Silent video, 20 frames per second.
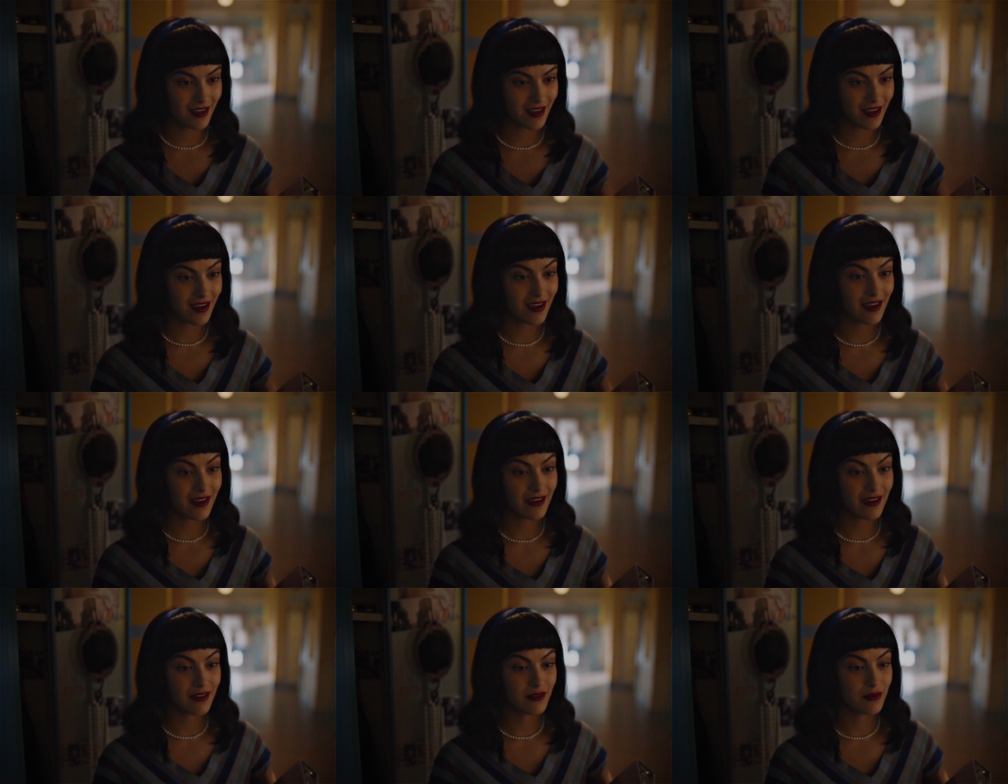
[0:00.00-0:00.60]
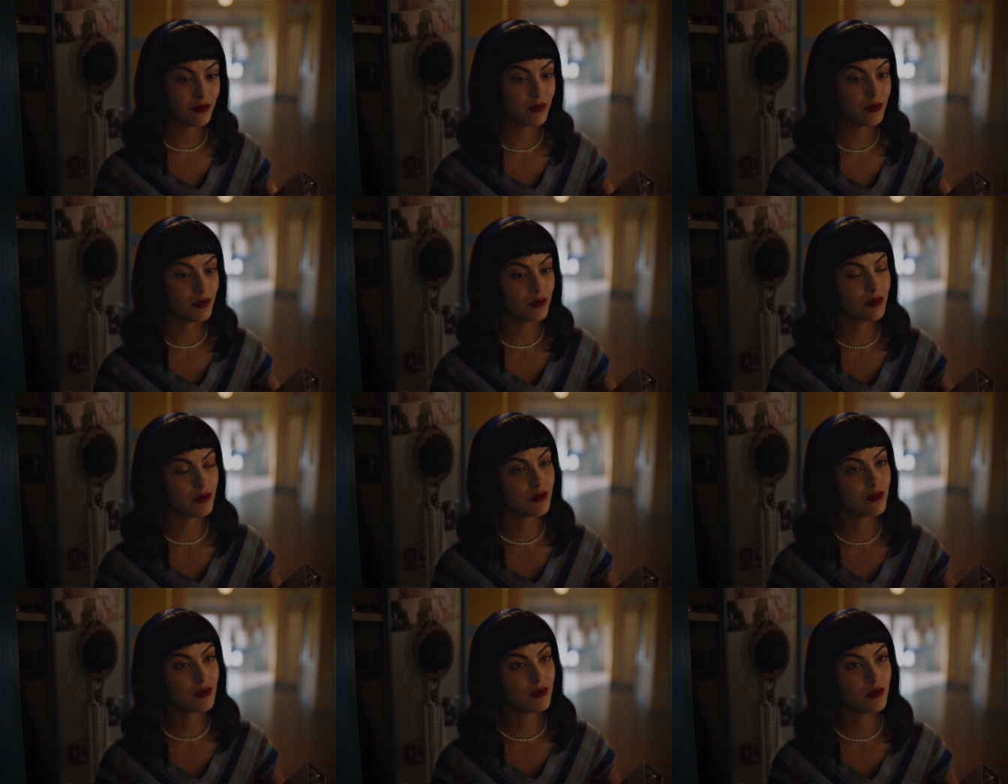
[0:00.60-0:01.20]
I
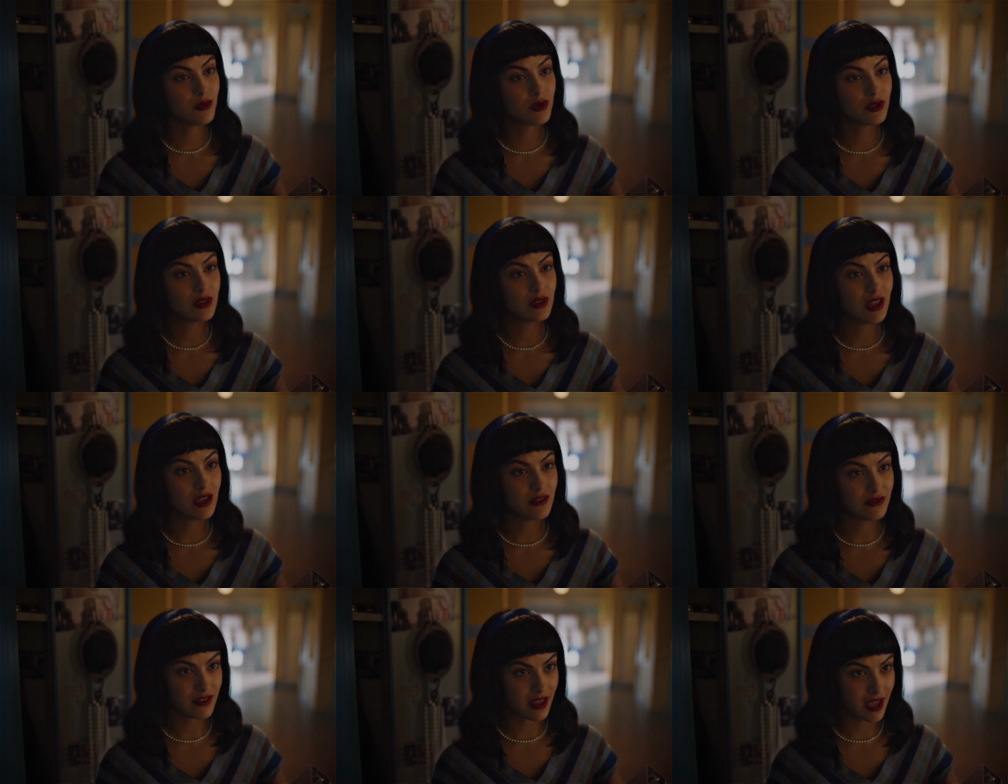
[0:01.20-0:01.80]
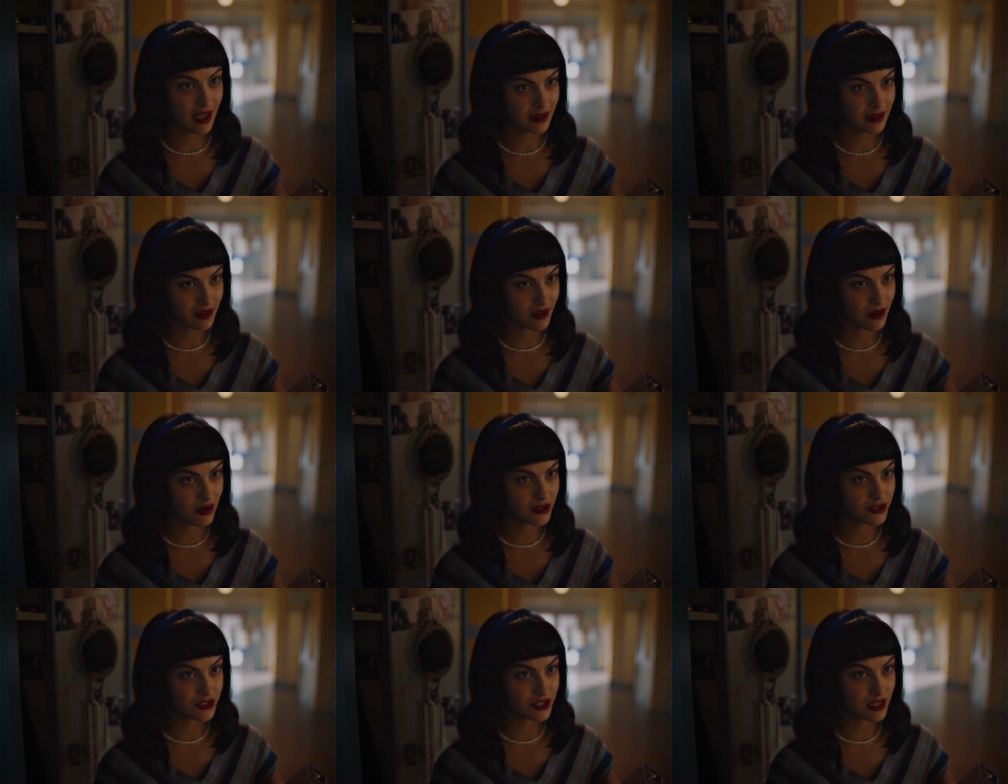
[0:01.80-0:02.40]
would love that,
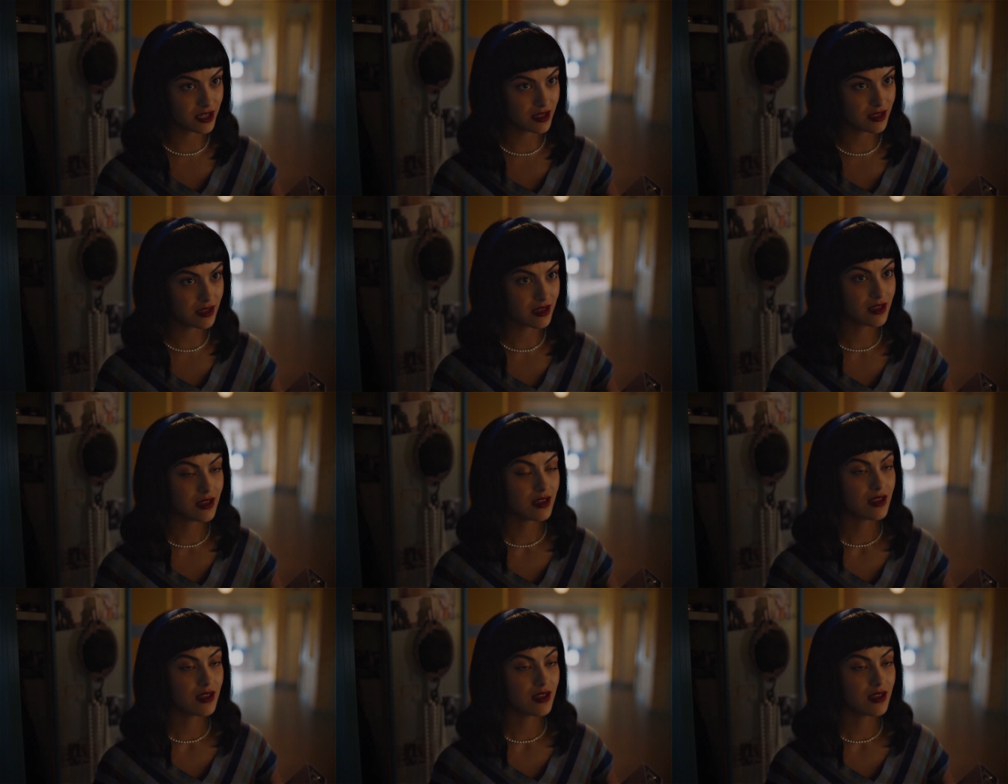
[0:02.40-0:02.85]
Archie.